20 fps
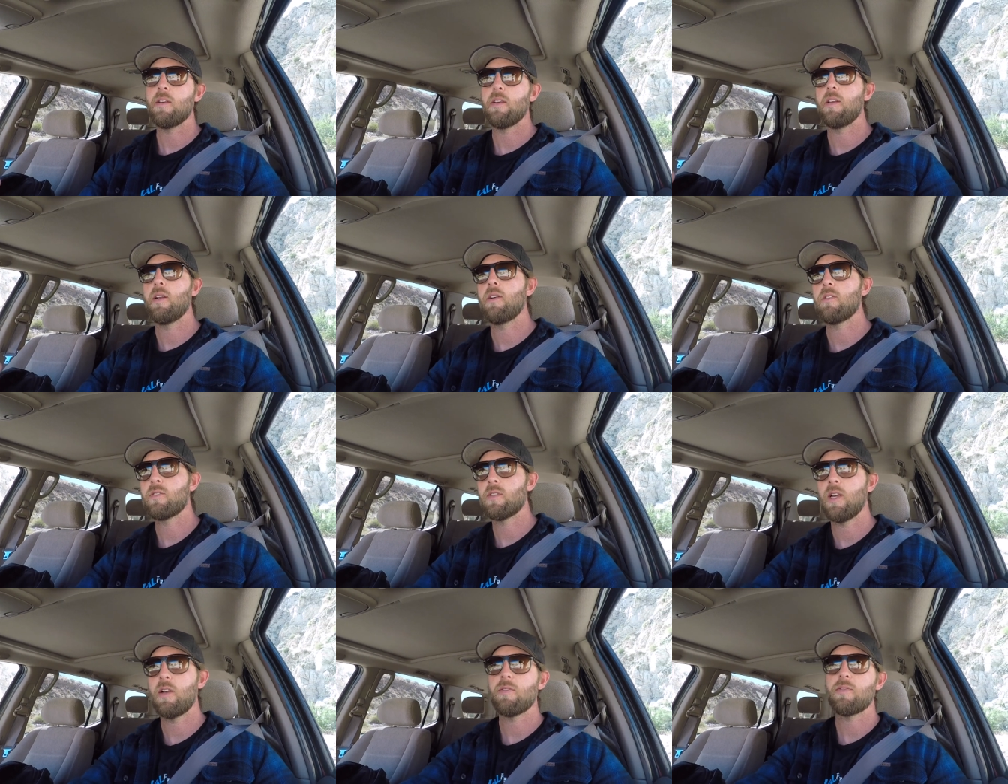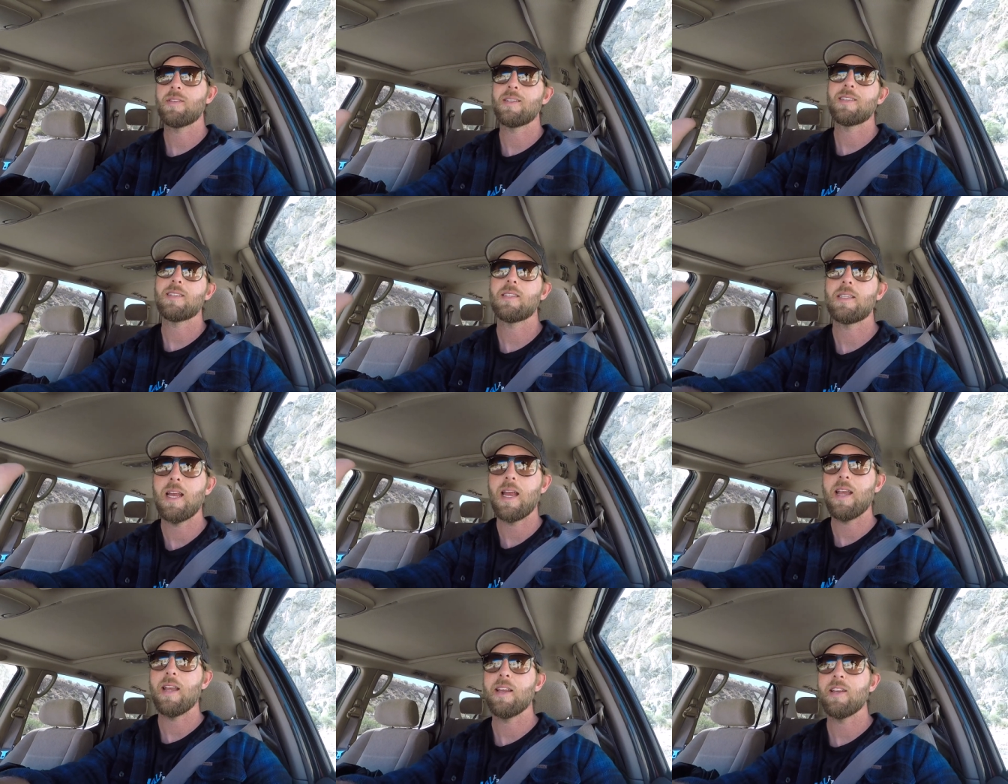you know,
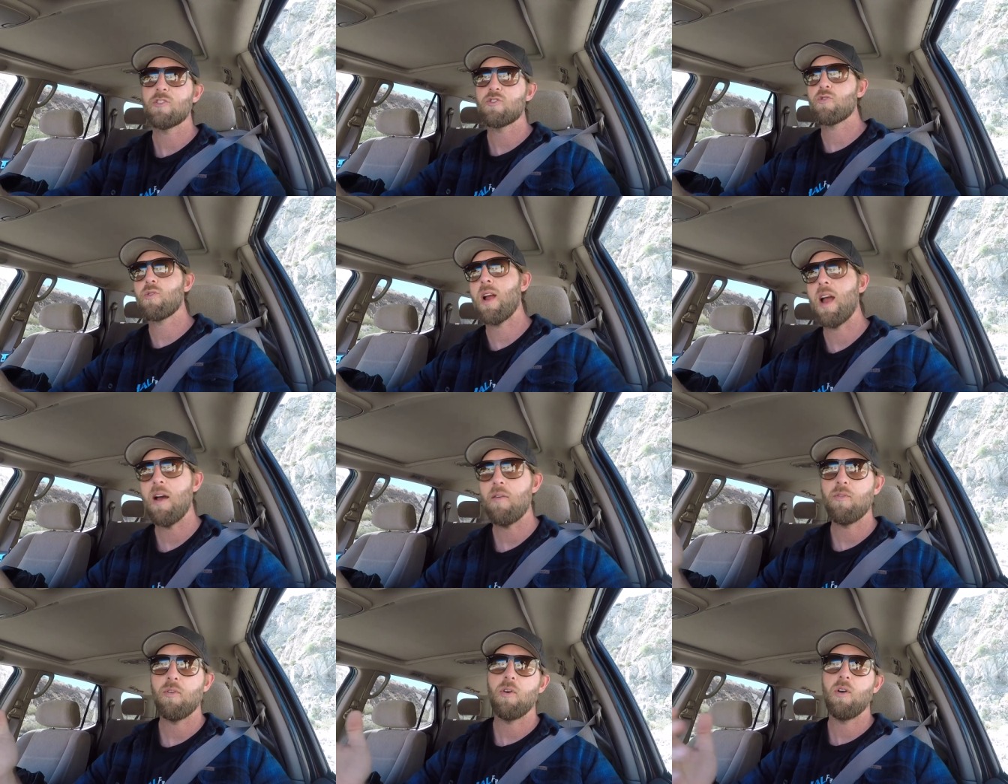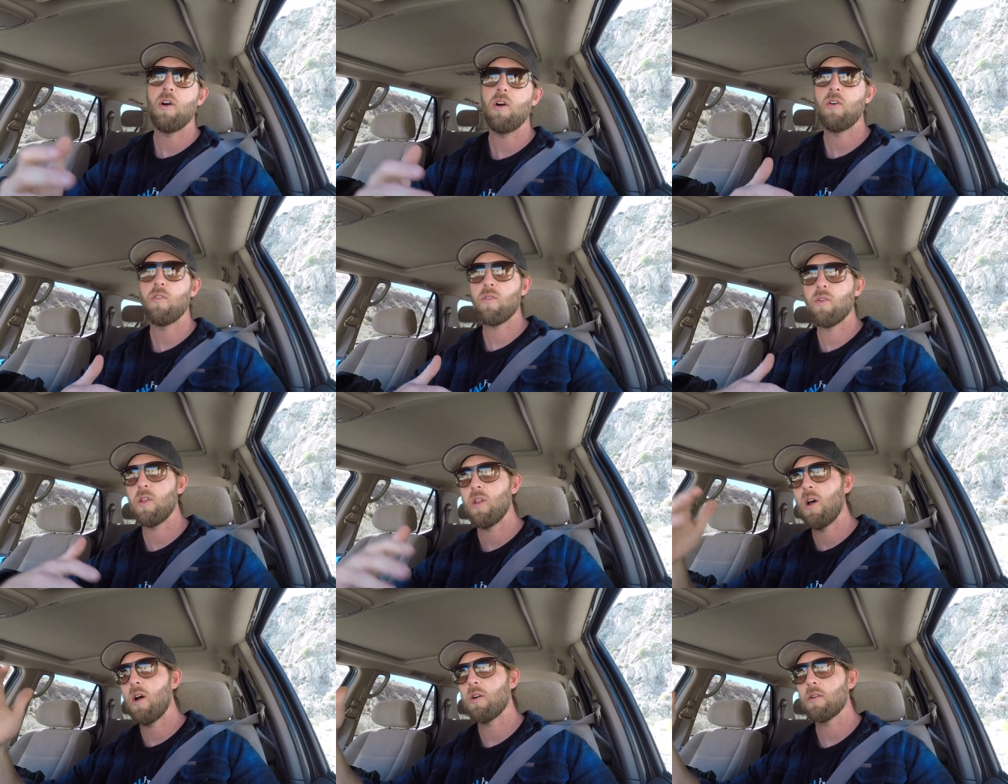self-sustaining travel over
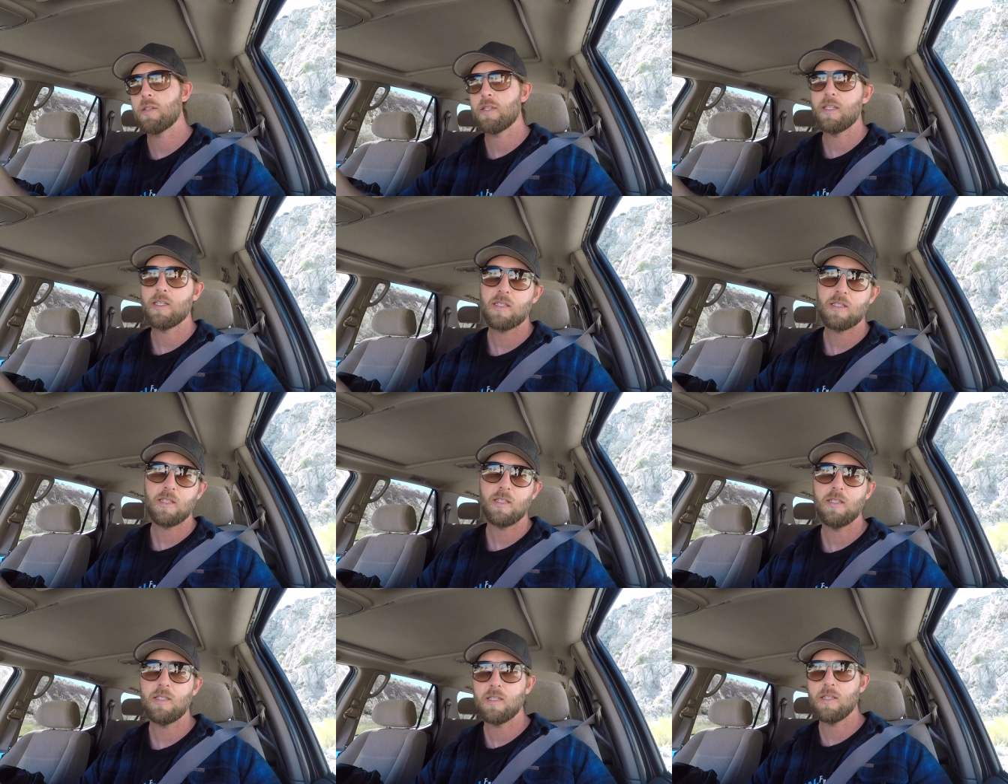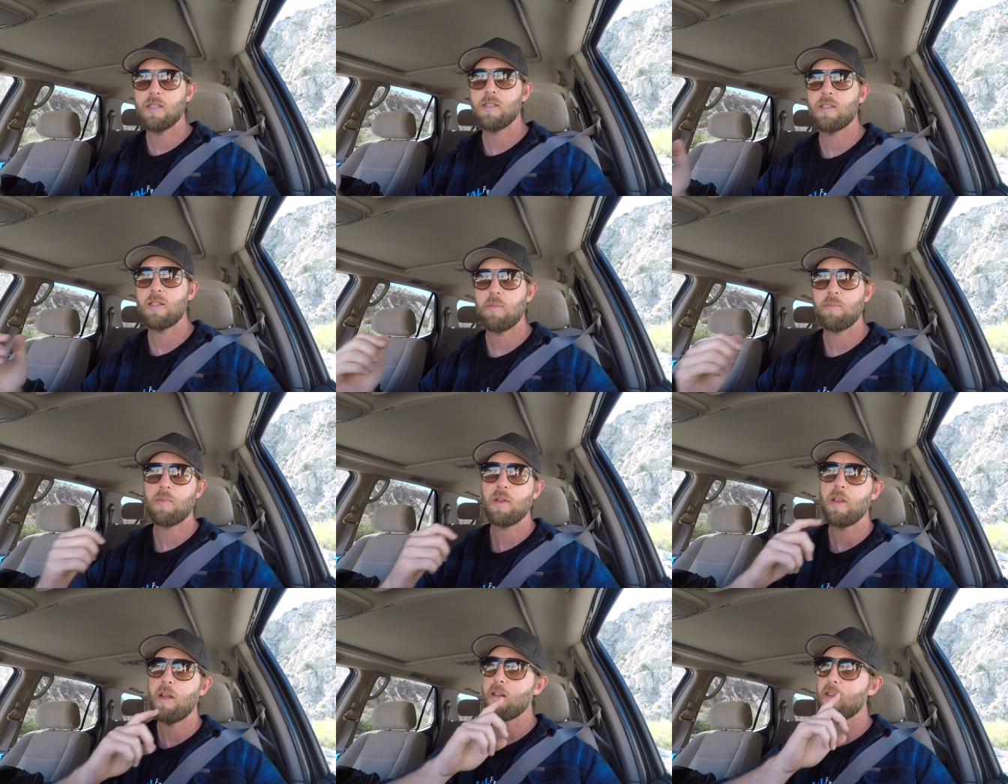long distances,
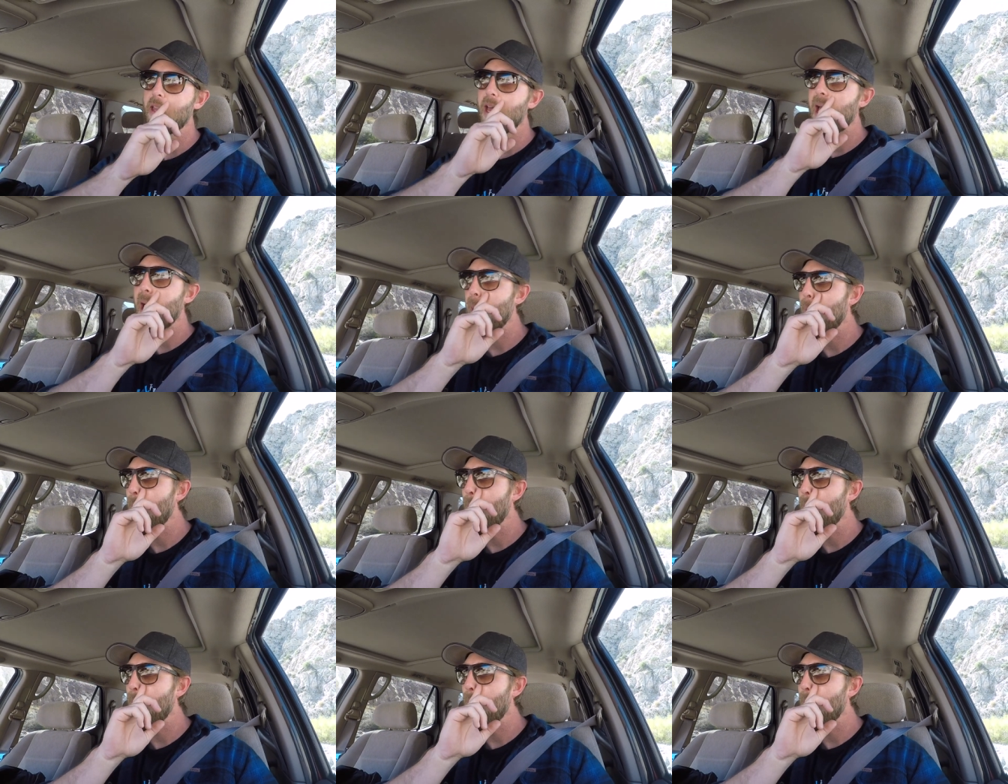something like that.